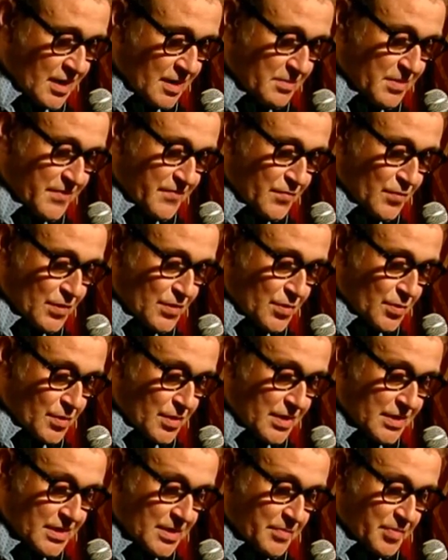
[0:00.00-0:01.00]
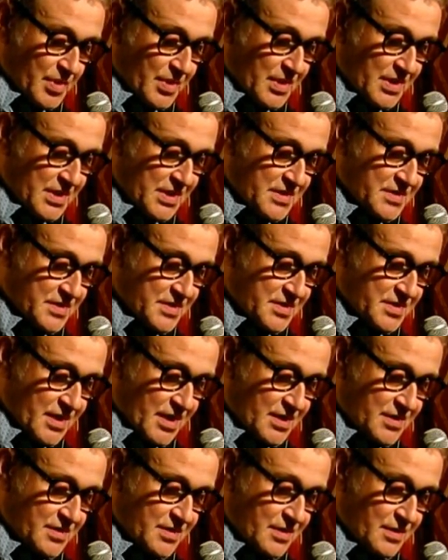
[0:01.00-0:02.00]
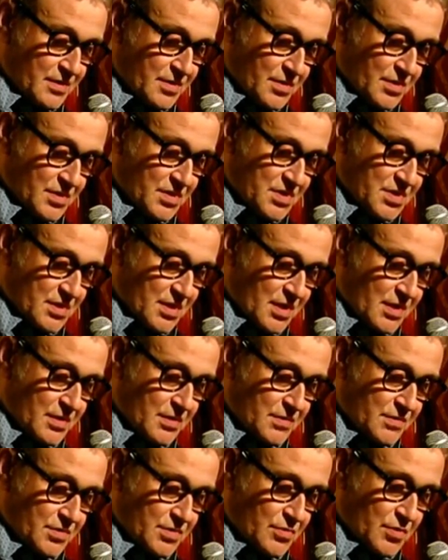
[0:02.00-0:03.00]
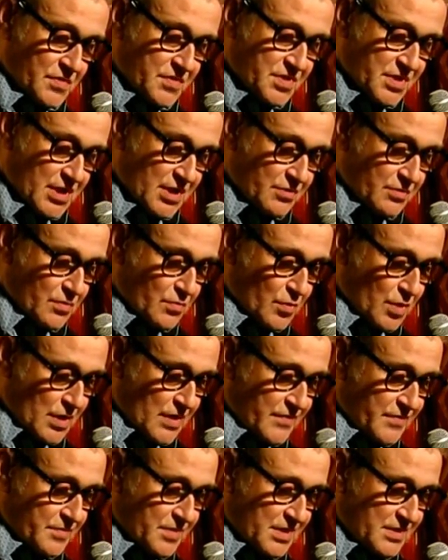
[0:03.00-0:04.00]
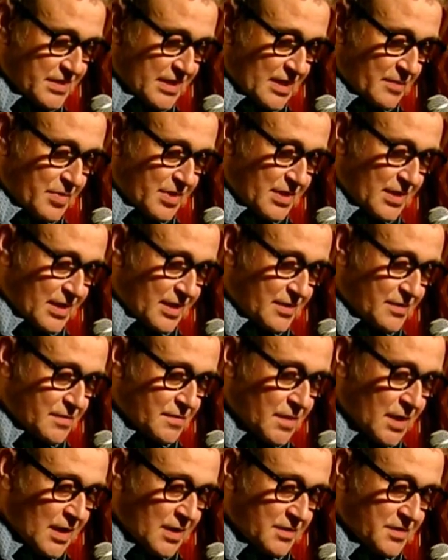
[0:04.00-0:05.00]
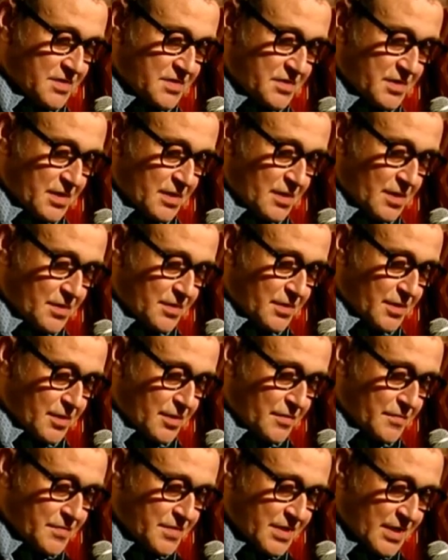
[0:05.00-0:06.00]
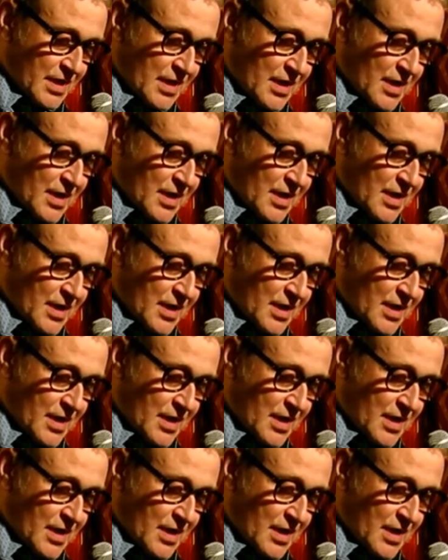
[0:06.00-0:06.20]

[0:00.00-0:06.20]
Before calling the police, the sexton took a slug or two of sacred wine from the tabernacle to steel her nerves.